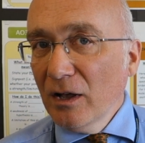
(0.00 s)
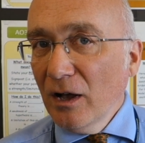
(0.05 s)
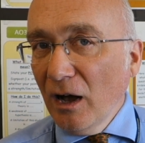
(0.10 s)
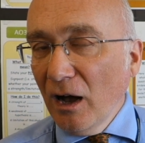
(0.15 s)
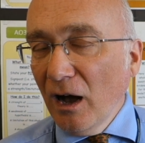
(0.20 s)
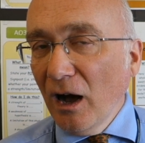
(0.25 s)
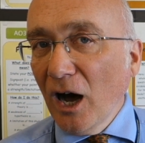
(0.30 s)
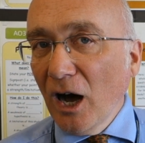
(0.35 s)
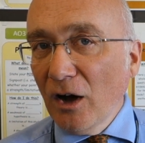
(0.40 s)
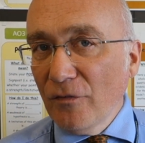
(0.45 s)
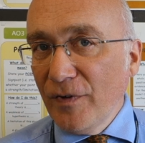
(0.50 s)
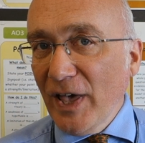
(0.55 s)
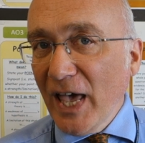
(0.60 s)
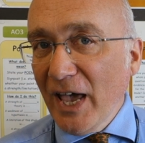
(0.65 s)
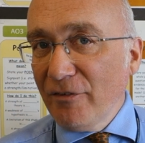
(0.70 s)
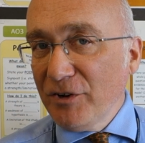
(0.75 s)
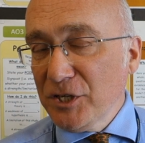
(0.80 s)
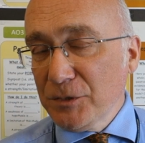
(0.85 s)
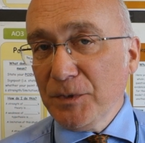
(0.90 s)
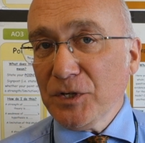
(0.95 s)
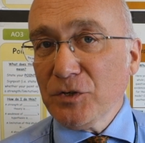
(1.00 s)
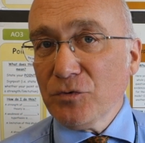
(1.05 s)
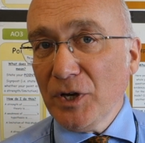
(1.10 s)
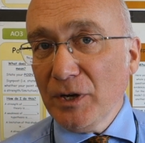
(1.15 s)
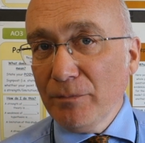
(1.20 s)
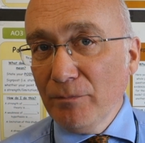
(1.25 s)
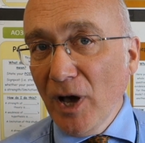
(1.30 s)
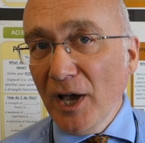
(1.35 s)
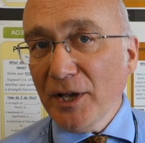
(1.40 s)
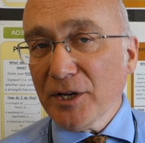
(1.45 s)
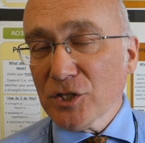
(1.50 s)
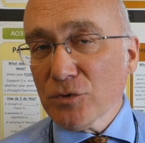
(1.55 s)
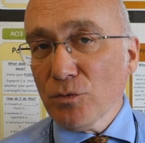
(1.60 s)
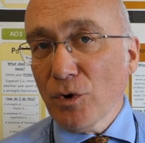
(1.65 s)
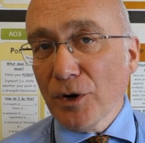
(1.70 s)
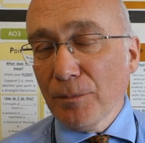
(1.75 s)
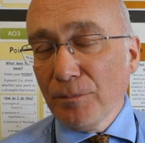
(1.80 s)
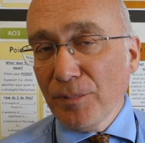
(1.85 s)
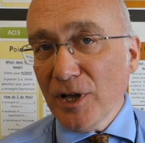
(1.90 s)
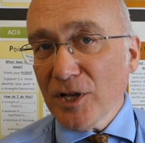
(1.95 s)
R varies between -1
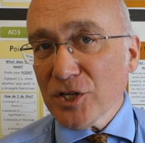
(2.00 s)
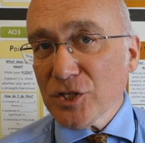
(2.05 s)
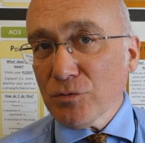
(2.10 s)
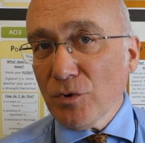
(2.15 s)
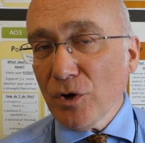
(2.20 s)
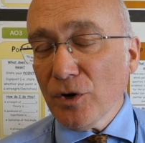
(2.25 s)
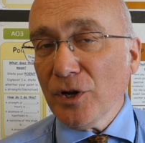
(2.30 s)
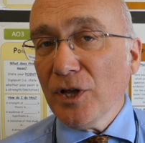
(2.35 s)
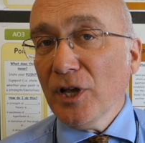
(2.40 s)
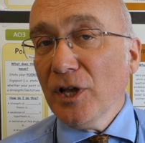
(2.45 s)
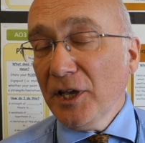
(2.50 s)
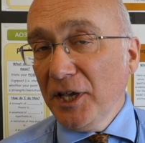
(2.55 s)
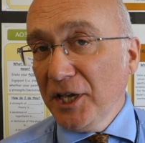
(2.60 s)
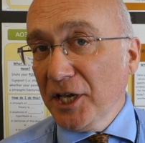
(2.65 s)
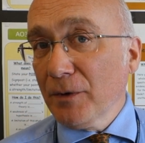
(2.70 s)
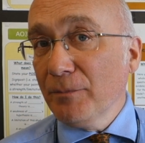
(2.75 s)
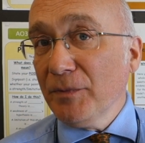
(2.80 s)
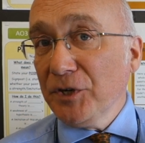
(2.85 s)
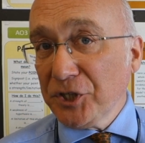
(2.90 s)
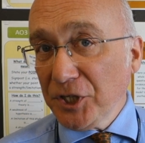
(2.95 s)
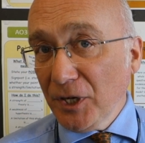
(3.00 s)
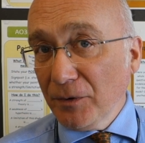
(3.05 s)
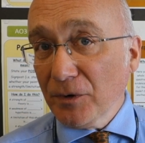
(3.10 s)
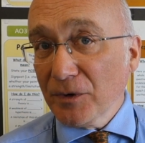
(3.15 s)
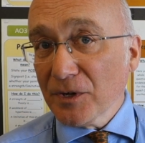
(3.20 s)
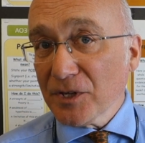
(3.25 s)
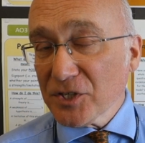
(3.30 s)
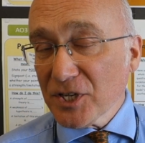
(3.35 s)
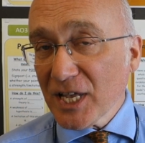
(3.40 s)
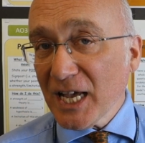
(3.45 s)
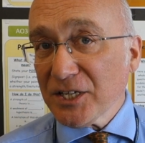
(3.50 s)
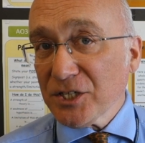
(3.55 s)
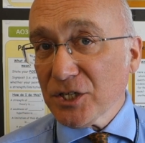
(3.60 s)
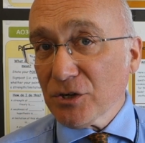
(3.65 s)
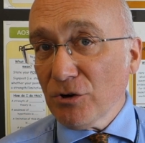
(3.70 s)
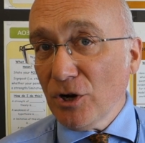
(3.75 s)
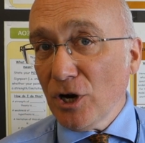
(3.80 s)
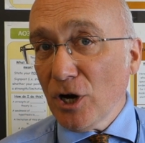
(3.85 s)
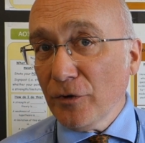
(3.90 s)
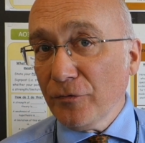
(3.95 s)
and +1. It can be shown on a scatter
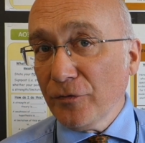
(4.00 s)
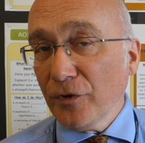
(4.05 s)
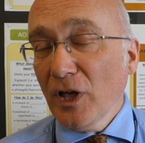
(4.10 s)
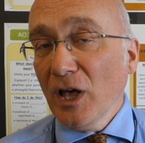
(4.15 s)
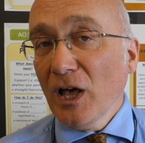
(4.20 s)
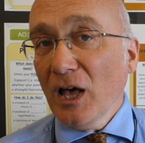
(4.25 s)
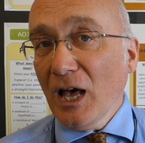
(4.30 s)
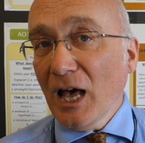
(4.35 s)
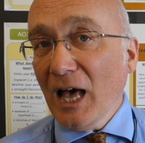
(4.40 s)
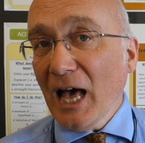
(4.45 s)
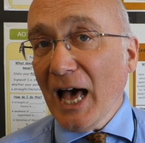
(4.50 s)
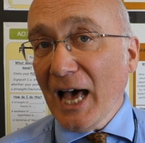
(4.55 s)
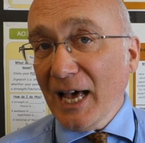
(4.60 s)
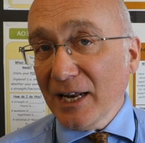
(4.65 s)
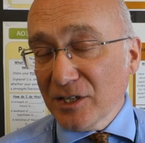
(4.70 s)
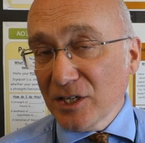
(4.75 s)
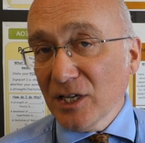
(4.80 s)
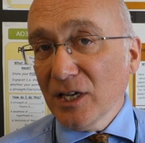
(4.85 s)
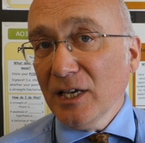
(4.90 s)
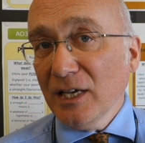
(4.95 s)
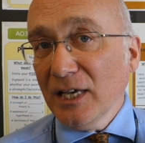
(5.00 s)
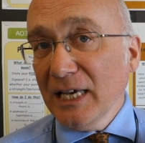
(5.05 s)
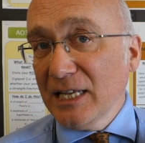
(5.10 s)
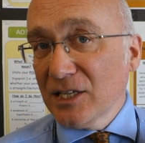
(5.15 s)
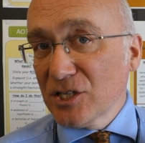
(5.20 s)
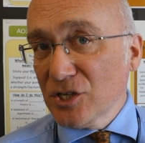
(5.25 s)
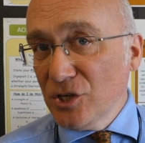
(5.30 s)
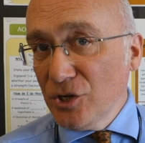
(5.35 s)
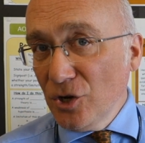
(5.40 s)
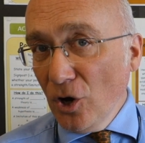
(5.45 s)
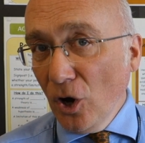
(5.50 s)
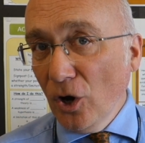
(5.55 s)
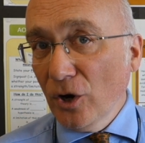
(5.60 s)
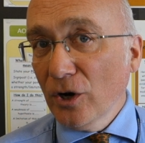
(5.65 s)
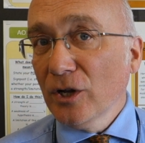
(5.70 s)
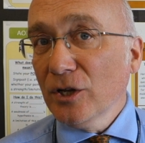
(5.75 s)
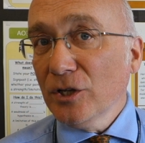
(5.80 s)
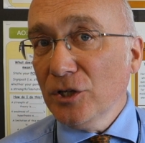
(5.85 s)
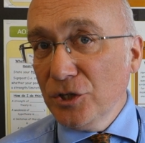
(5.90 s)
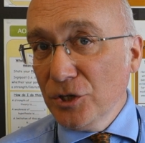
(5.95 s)
graph, and it's
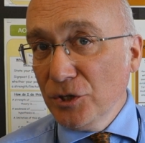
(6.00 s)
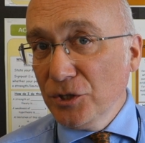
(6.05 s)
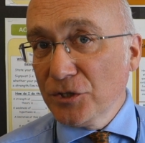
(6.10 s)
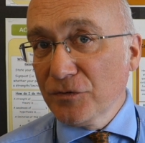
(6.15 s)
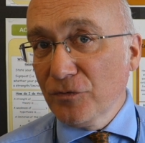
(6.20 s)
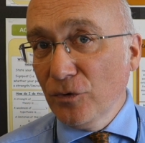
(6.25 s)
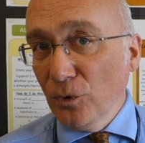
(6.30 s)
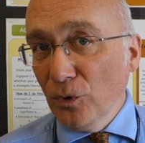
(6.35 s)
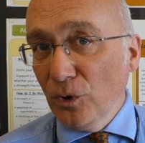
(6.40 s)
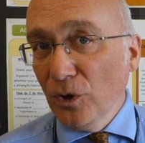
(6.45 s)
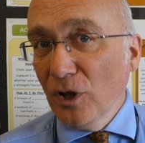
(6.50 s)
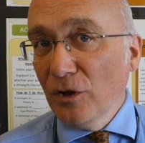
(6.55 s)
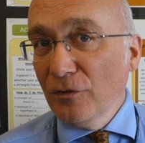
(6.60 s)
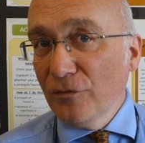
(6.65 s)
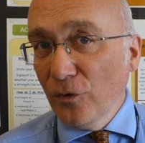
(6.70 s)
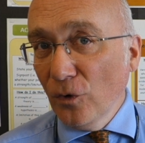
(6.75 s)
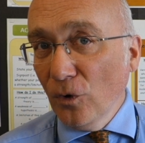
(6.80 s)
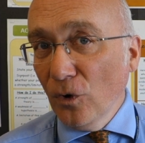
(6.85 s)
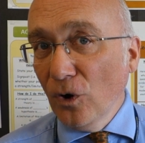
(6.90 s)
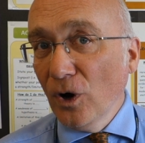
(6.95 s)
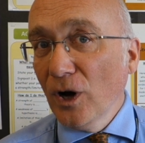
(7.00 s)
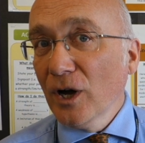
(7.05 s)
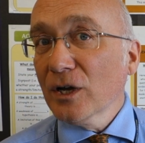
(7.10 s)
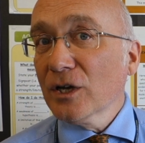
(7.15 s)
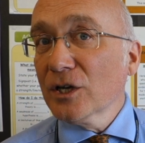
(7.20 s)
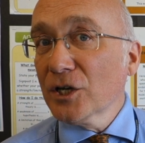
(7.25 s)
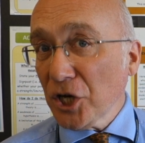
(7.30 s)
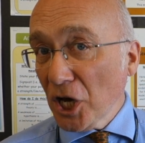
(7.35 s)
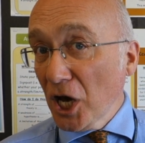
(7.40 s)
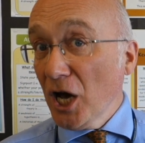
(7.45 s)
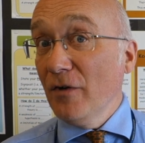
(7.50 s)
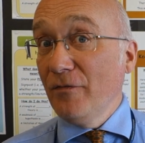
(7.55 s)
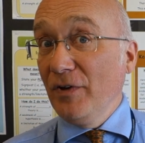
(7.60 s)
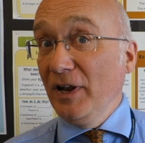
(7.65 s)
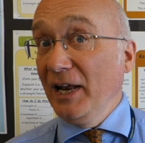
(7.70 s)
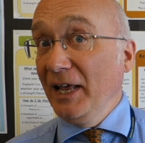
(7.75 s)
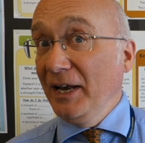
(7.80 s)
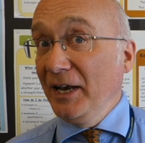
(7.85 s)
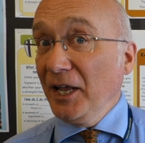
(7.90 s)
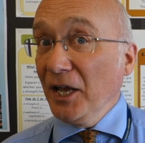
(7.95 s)
not useful for
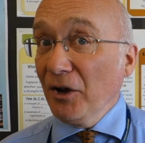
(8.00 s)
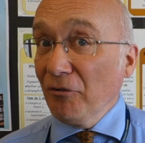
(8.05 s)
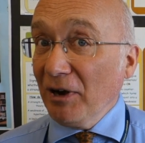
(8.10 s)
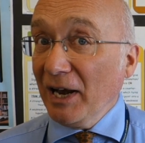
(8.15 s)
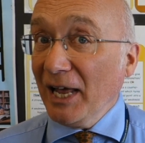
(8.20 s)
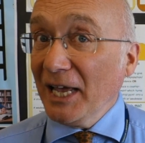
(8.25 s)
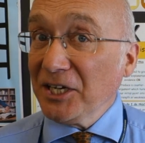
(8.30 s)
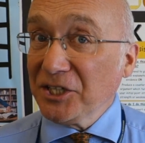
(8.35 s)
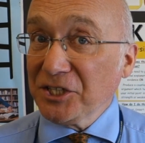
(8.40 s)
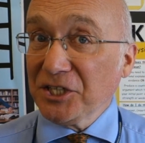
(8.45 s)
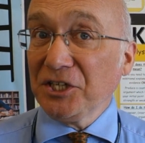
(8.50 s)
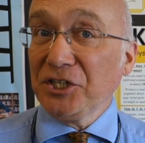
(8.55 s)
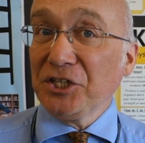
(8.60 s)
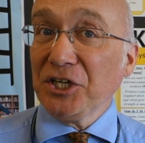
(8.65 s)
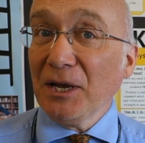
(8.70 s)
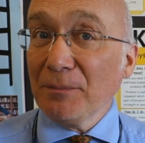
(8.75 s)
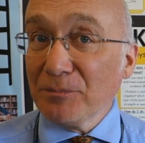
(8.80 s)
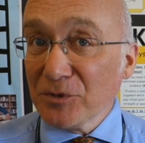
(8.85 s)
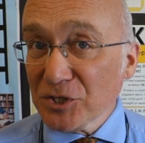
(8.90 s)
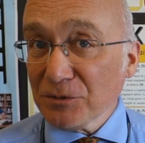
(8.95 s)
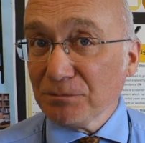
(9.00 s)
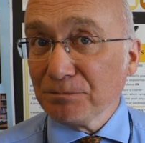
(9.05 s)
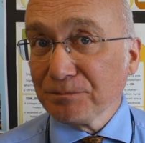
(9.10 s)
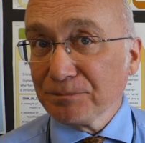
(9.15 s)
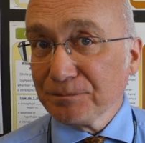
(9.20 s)
curvilinear relationships.